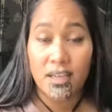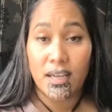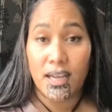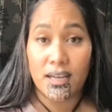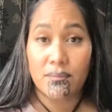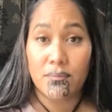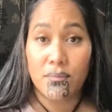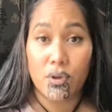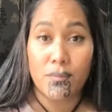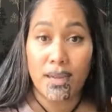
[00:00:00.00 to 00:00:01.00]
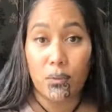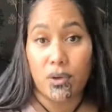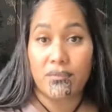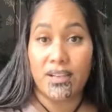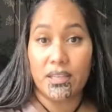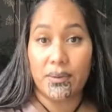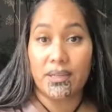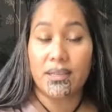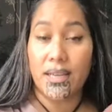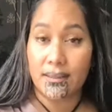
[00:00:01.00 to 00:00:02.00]
who may want a valuer
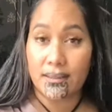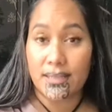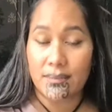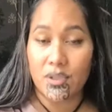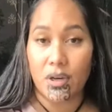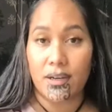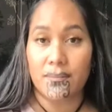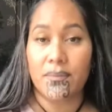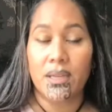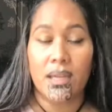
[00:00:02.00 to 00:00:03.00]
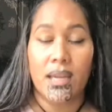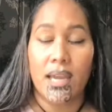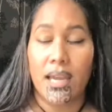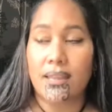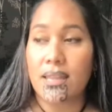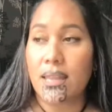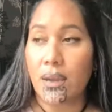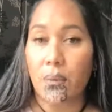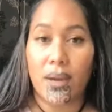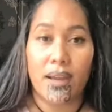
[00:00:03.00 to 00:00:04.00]
at the same time. And in that
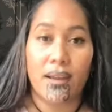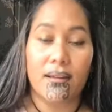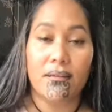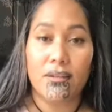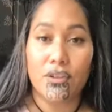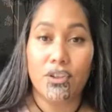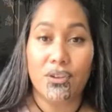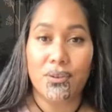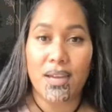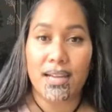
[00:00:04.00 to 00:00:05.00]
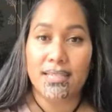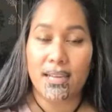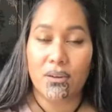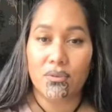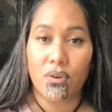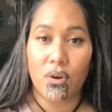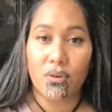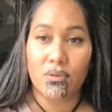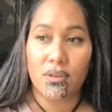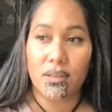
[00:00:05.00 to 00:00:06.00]
way, you cut down
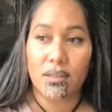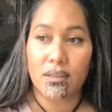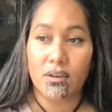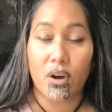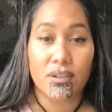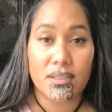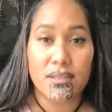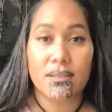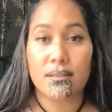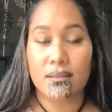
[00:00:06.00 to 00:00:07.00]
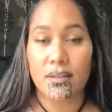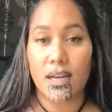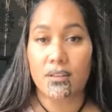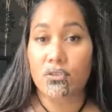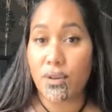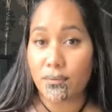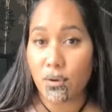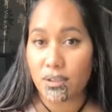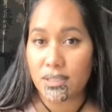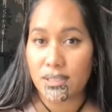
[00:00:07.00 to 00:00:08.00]
on the costs, the travel
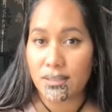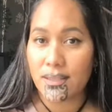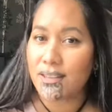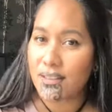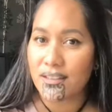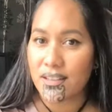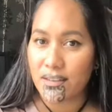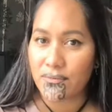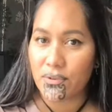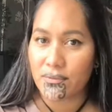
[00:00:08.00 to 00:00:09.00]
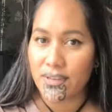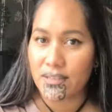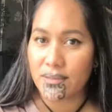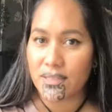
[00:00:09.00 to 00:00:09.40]
costs and things like that for your valuer.